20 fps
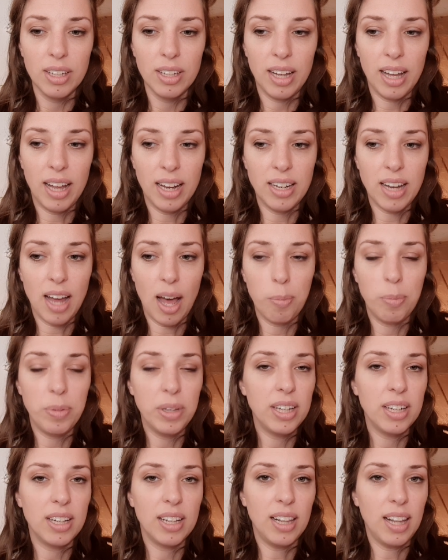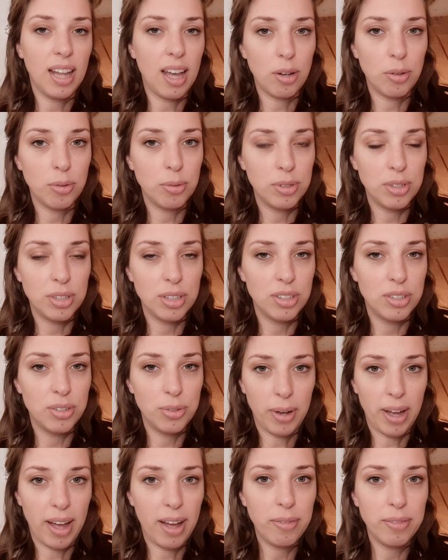and not being allowed to
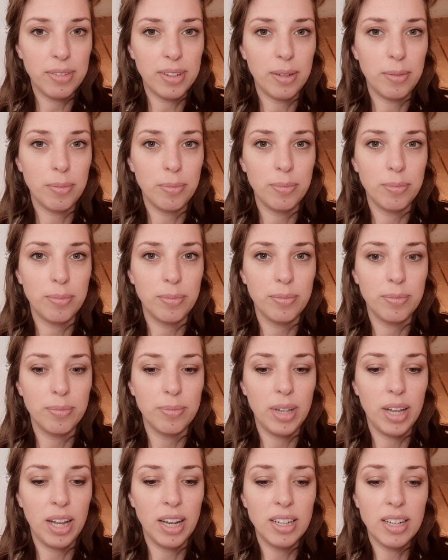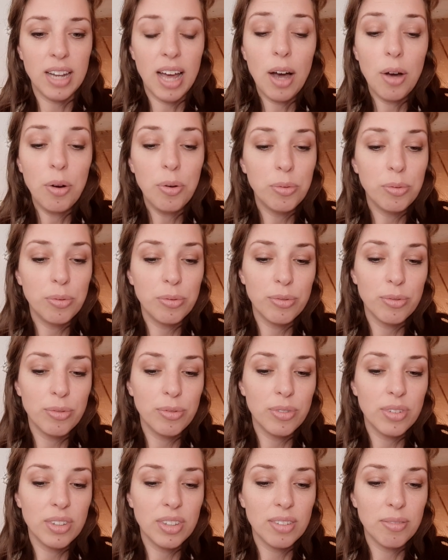have them. And now
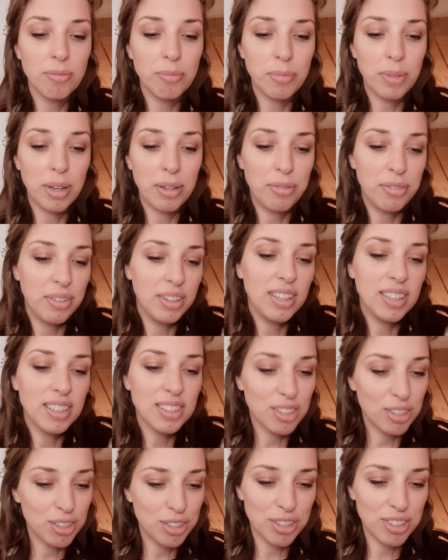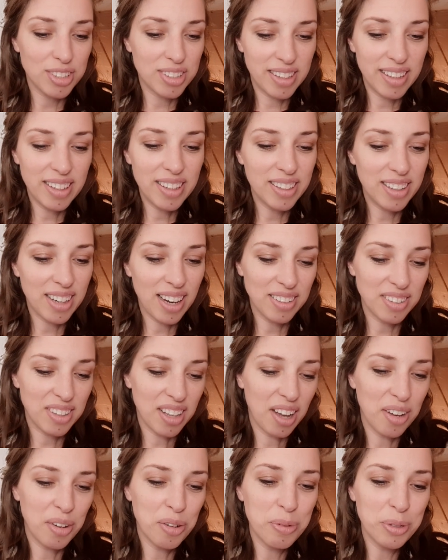my feelings are just there.
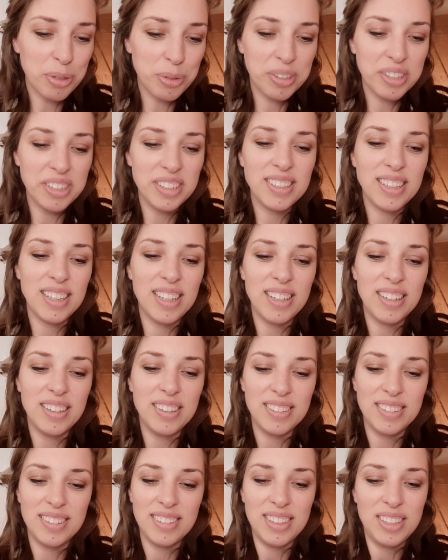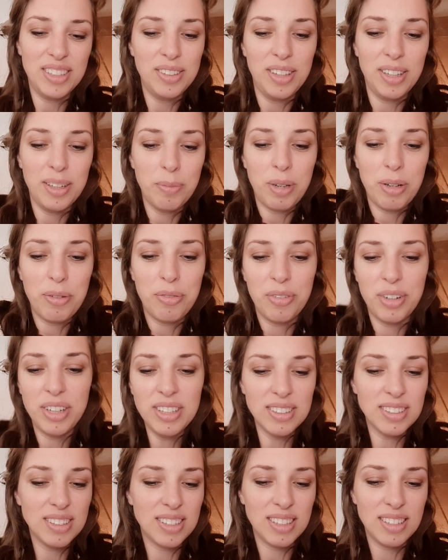I almost want to say they're like my
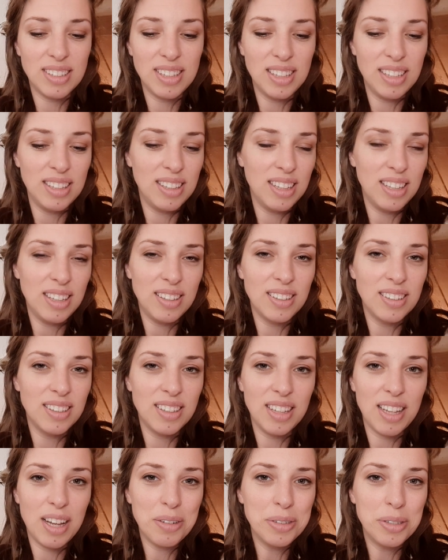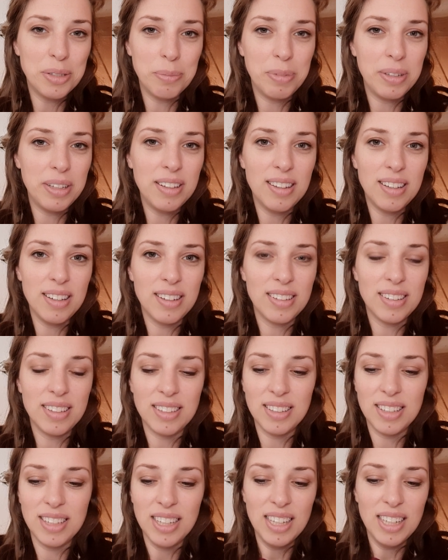friends. They are allowed to be there, and